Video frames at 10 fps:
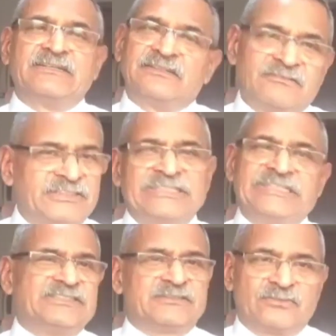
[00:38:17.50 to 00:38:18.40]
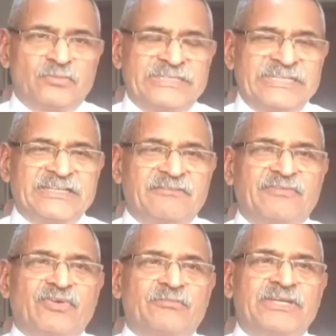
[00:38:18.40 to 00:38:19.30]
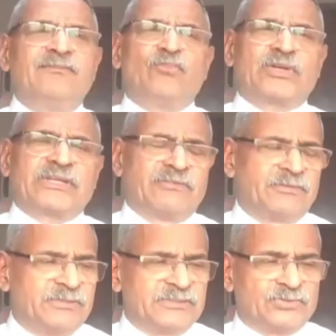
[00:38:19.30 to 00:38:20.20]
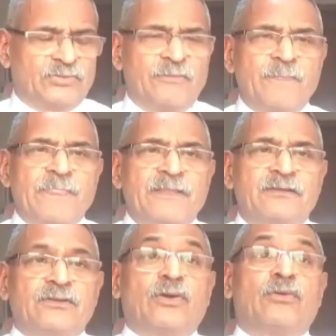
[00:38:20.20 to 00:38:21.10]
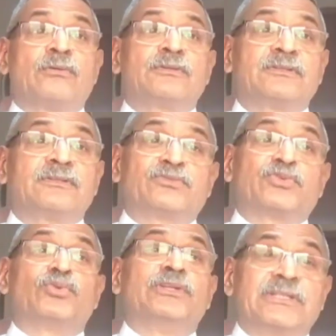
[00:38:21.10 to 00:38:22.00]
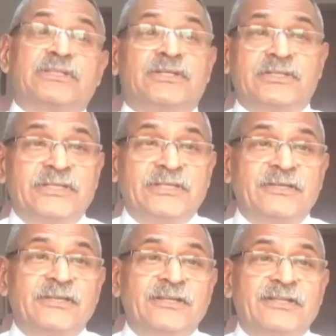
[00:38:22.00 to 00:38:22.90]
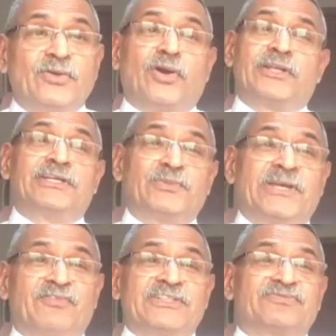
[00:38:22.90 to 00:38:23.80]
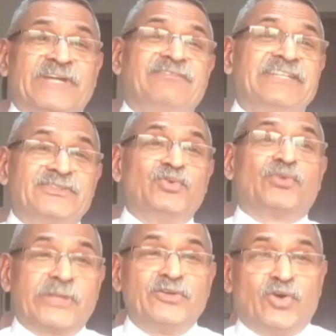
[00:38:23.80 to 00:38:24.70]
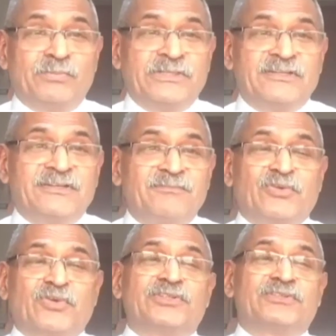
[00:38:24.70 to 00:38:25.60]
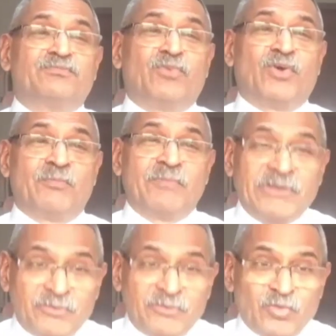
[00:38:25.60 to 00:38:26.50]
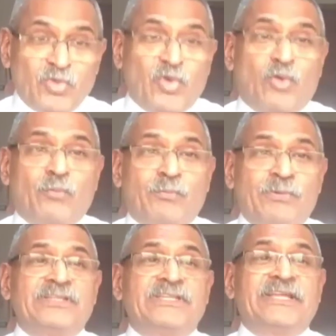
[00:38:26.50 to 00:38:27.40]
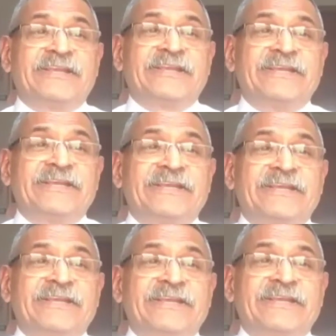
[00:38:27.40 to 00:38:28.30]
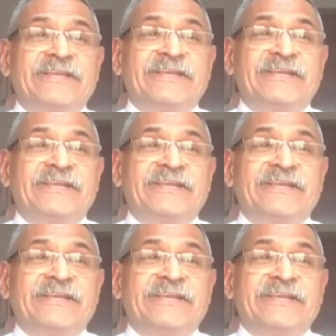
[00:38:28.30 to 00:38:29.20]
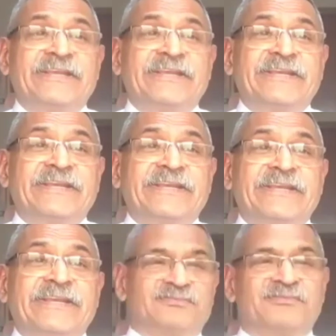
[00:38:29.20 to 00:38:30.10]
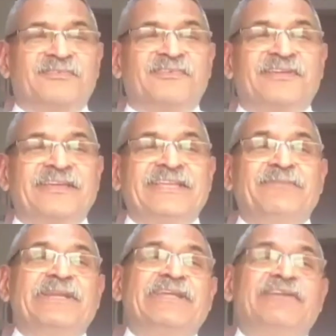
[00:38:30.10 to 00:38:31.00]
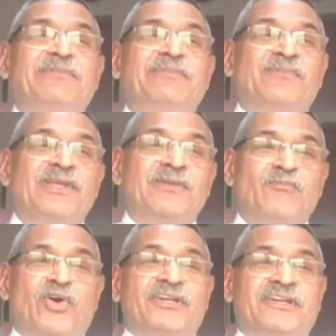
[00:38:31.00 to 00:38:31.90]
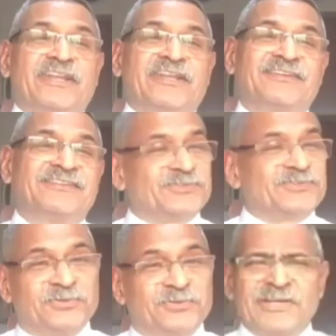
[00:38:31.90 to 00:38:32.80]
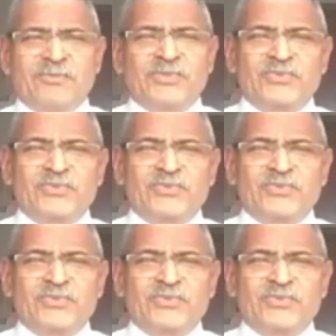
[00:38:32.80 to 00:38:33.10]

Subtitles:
he needs to be taken away from here and whatever we do. Now, this was only the third day. The orders were first 5 days, no radio opening. Because the moment you open the radio, Baki will get to know because anybody will be monitoring. So